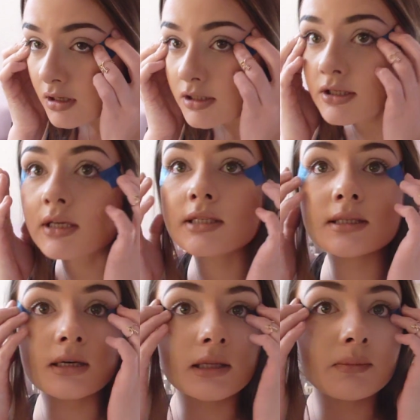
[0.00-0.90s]
So I just
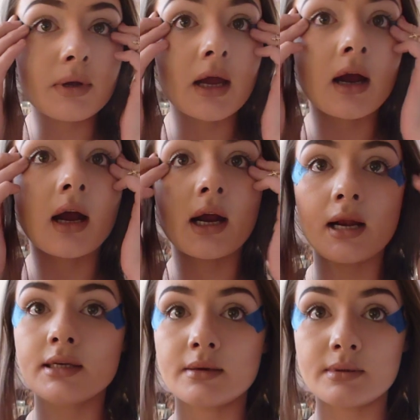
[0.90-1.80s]
look in the mirror and
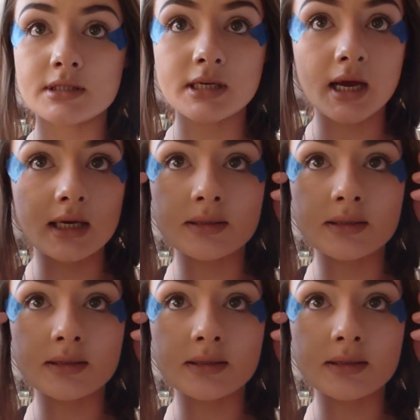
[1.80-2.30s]
I double check